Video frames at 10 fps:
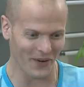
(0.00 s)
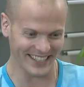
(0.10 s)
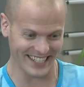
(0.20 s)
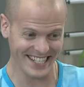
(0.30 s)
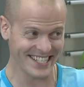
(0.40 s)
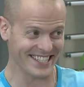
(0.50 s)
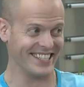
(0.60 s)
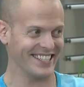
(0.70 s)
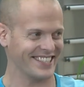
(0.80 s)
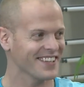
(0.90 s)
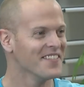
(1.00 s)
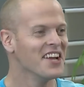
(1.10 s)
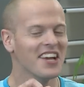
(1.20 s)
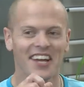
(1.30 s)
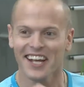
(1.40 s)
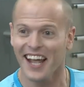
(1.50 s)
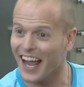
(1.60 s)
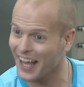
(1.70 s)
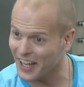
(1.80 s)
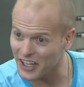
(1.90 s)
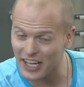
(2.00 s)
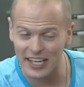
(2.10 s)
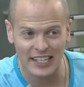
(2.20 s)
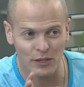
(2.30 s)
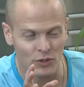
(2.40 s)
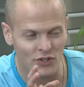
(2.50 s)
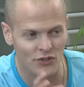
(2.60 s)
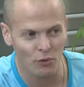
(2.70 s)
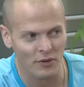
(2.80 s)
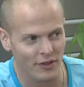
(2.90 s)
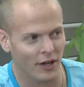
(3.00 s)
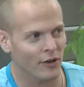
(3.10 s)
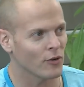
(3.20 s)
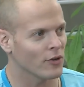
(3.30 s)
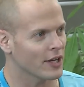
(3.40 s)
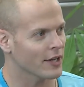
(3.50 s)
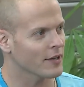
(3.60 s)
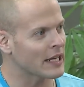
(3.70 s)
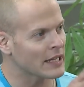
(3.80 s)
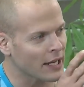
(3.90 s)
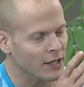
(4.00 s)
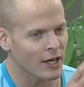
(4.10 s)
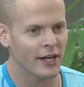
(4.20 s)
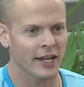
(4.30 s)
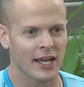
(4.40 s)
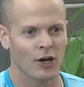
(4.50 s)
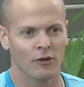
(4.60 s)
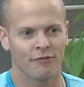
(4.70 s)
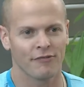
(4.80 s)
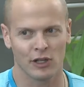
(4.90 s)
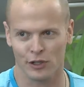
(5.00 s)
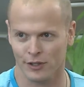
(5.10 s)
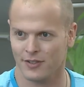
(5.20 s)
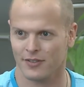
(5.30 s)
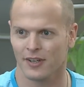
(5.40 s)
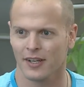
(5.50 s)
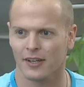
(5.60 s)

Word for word: what is this? That's great. And he was so methodical, like at cutting out fillers